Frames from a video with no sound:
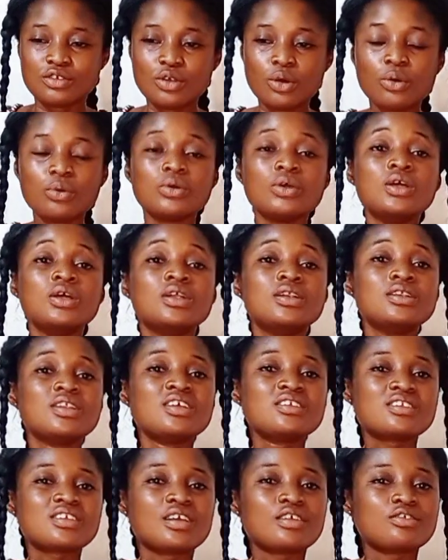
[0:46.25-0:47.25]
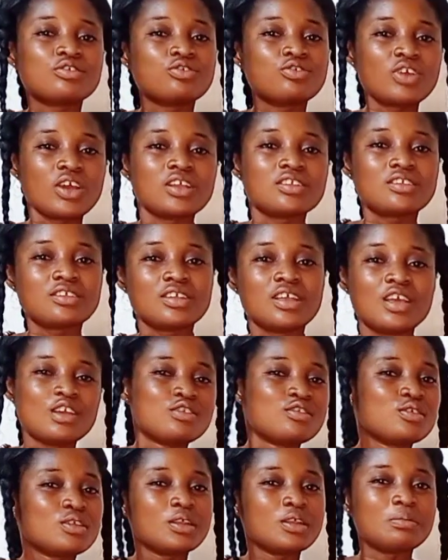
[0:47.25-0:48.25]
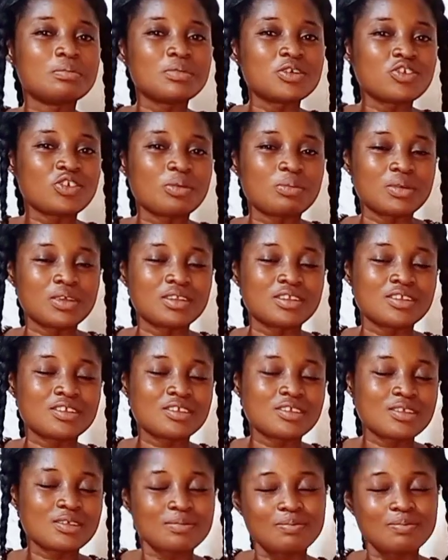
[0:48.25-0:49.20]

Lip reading: So let's get straight into the measurements.